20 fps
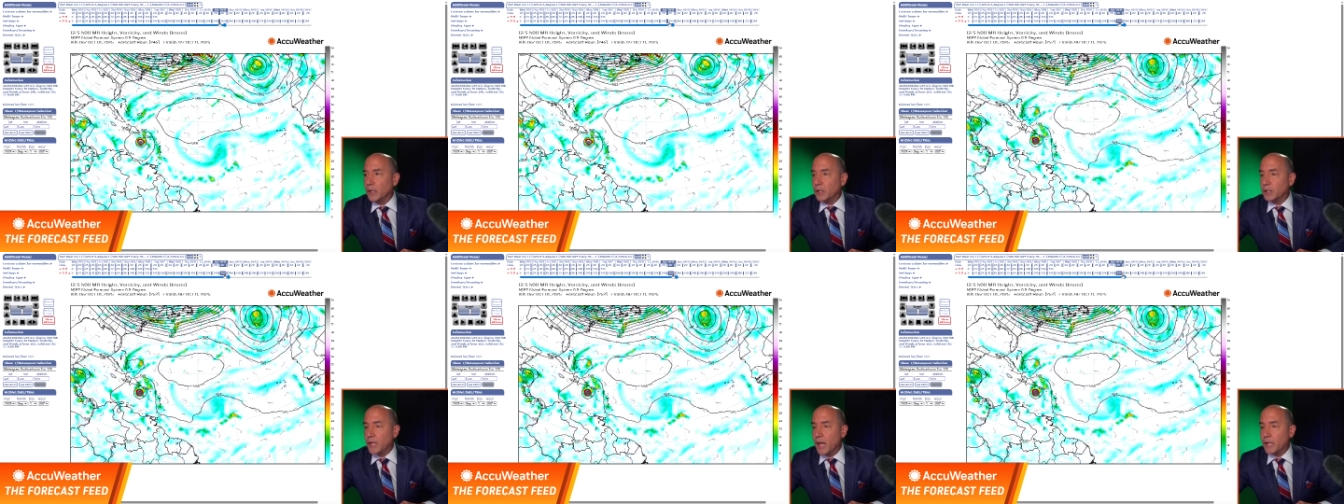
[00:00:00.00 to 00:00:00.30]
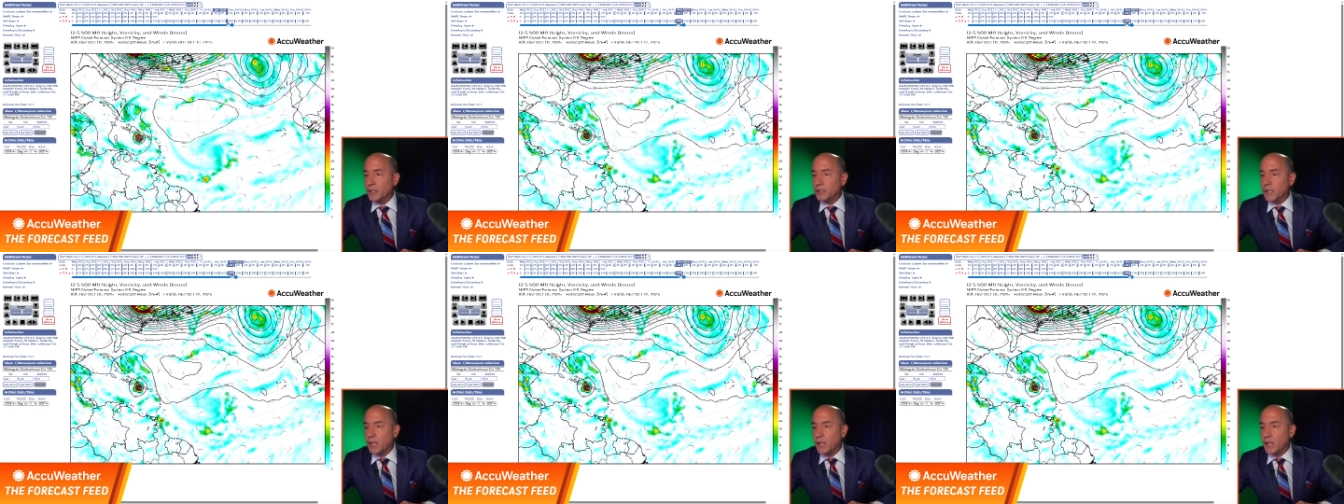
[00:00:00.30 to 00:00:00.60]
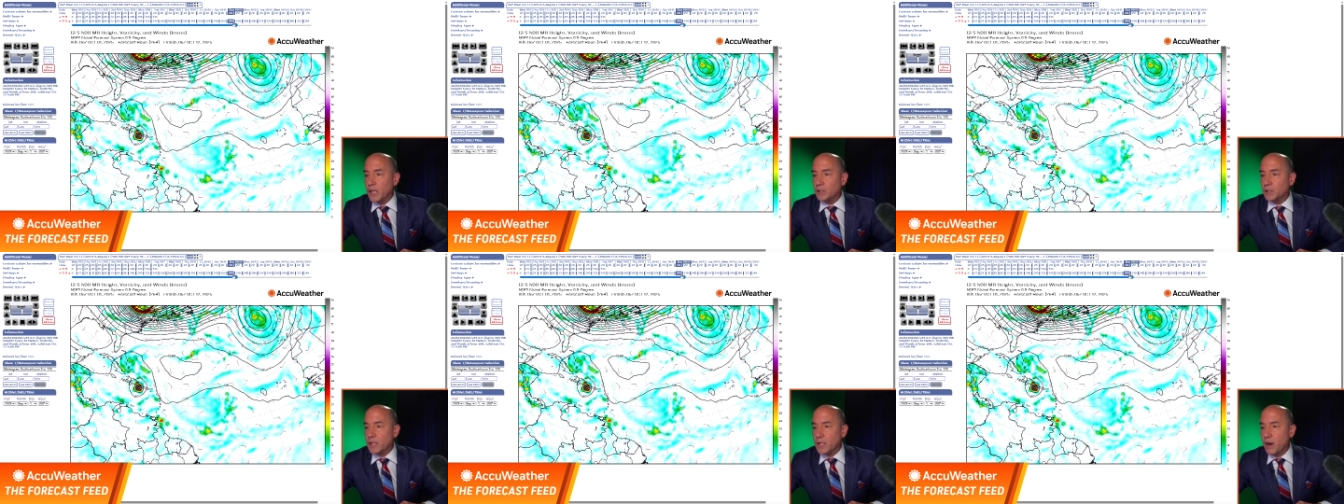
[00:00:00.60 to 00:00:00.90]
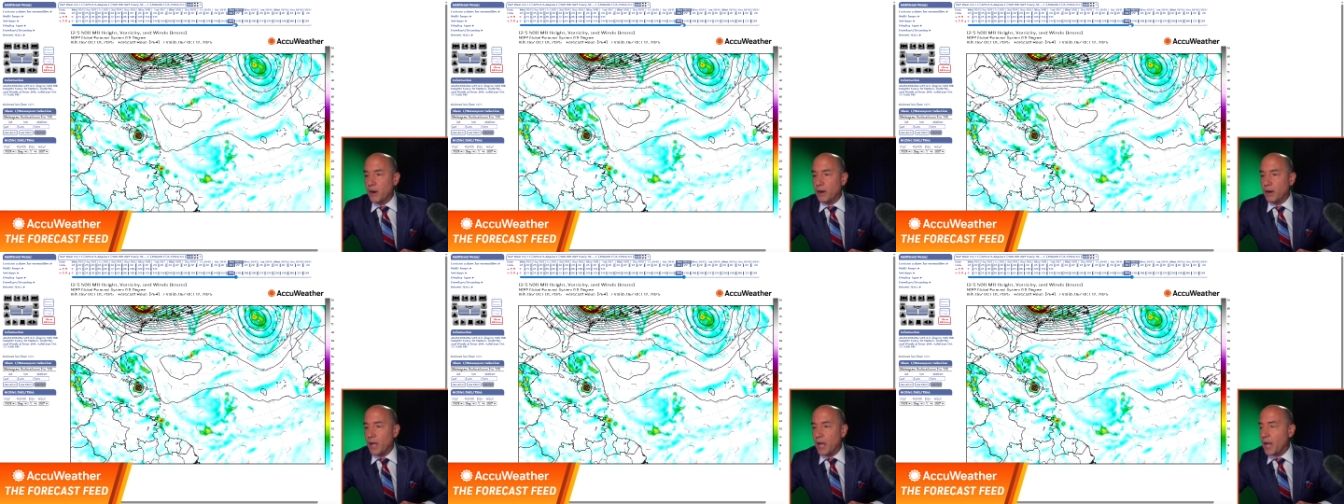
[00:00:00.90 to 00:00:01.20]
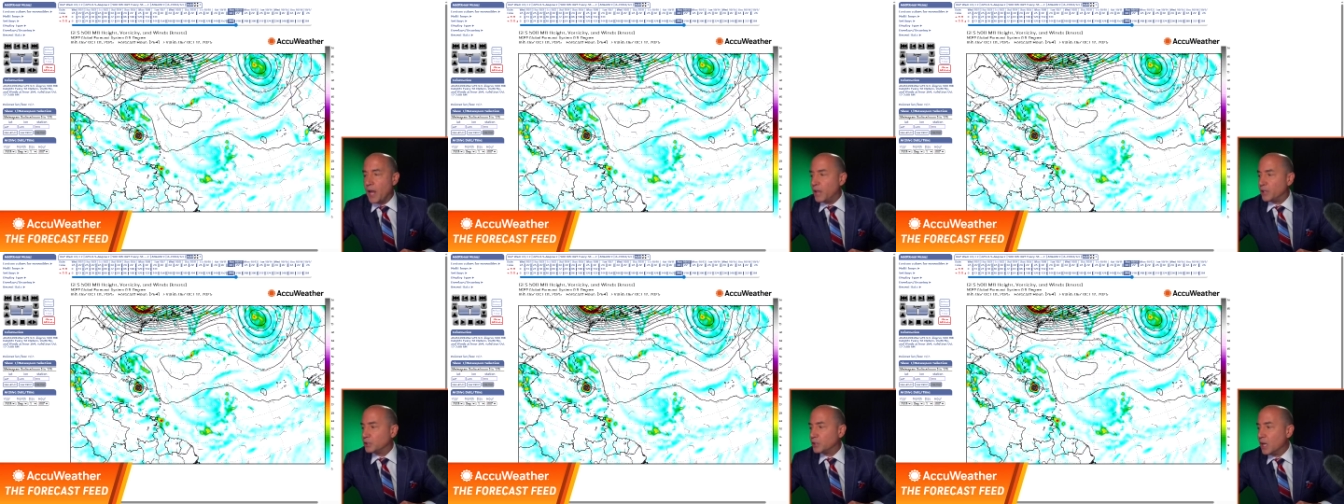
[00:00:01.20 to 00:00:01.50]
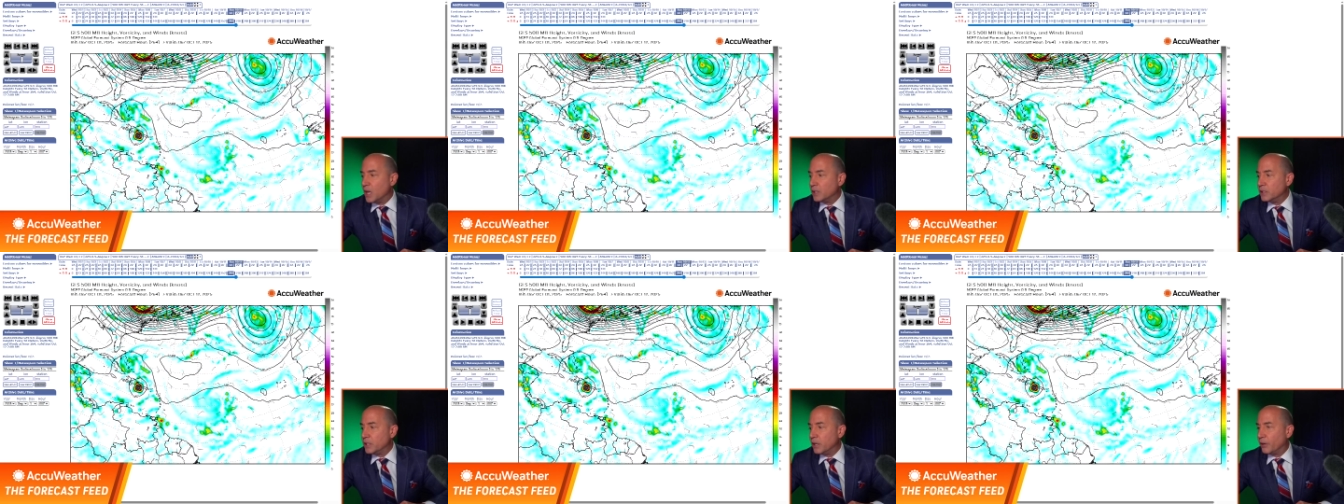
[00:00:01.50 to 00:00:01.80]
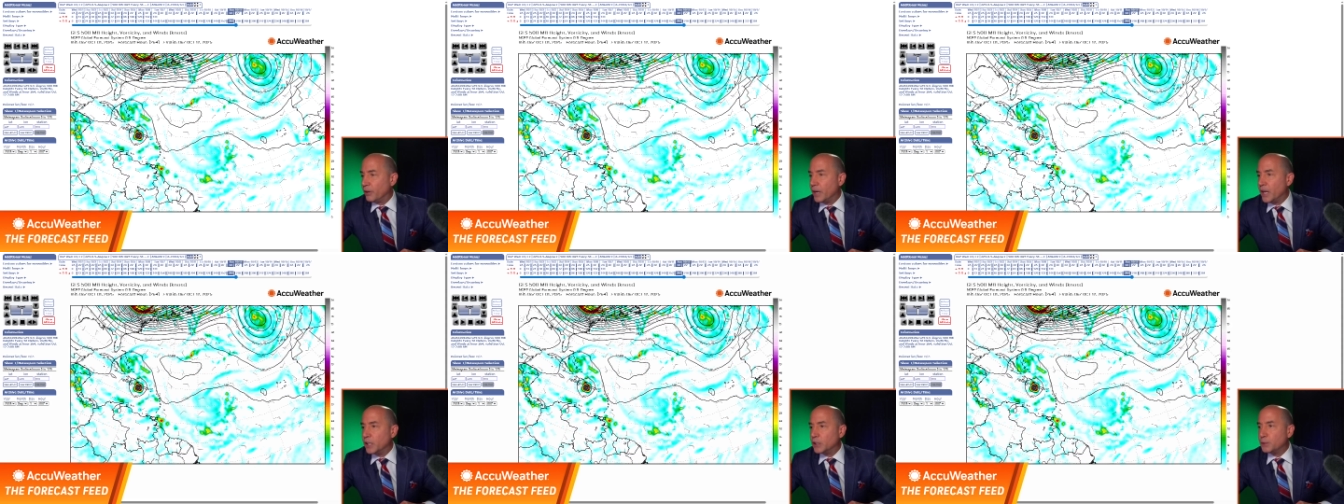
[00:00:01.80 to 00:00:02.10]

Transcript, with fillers: It takes it east. There it is near